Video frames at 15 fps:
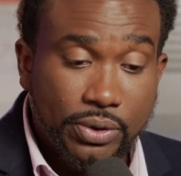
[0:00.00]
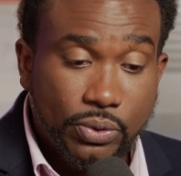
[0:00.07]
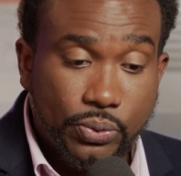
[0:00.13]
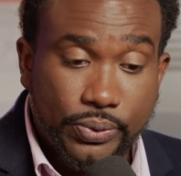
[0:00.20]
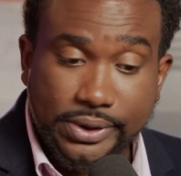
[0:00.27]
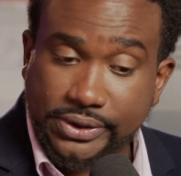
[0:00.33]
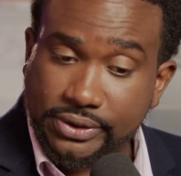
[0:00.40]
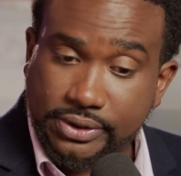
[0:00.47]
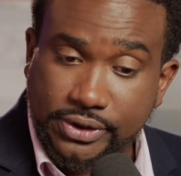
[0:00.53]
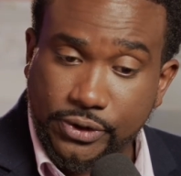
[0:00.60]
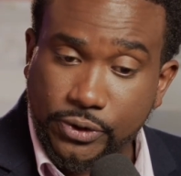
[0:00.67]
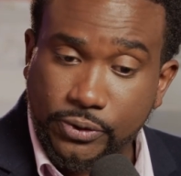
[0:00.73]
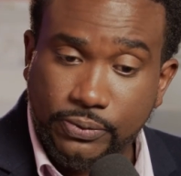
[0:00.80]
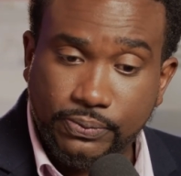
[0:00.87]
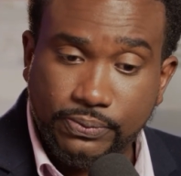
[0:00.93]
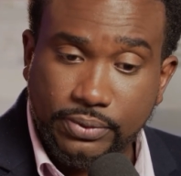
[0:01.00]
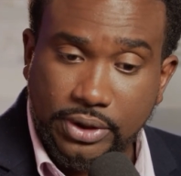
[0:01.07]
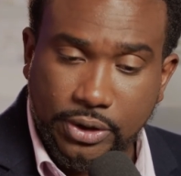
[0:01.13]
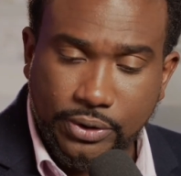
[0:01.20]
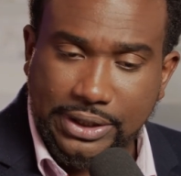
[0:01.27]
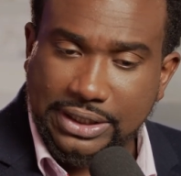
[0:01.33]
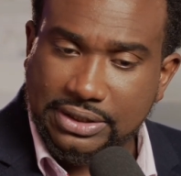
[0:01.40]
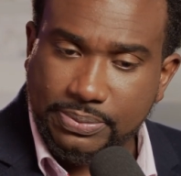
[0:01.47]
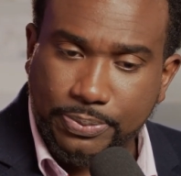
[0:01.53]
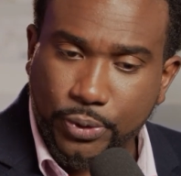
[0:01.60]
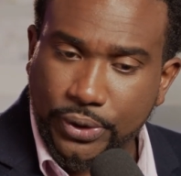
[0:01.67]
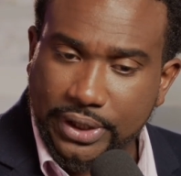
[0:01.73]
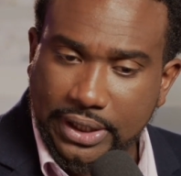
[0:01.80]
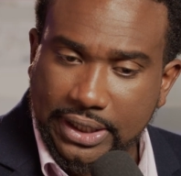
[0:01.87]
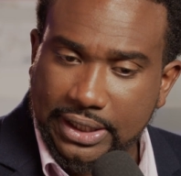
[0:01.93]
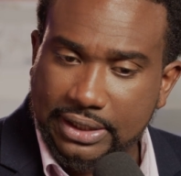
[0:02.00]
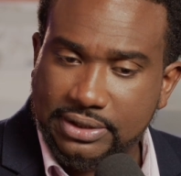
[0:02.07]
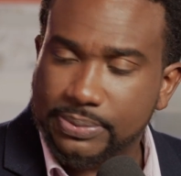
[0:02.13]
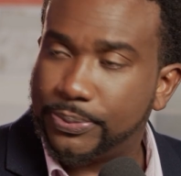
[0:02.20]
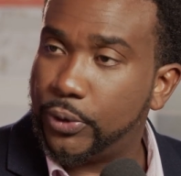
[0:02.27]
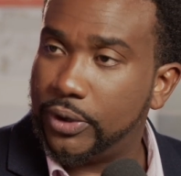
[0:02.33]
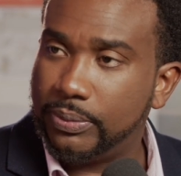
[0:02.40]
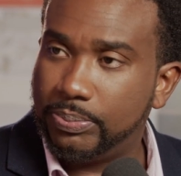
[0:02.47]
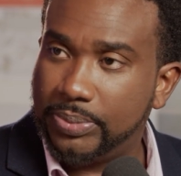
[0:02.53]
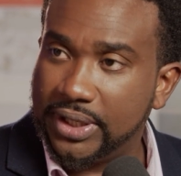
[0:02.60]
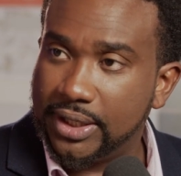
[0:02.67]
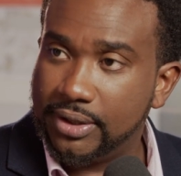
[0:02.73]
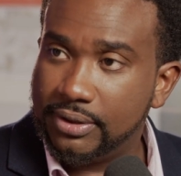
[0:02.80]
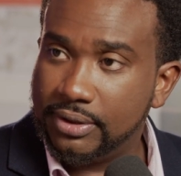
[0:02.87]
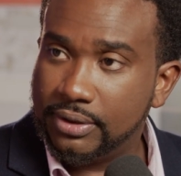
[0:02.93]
was to you know get to point A to point B,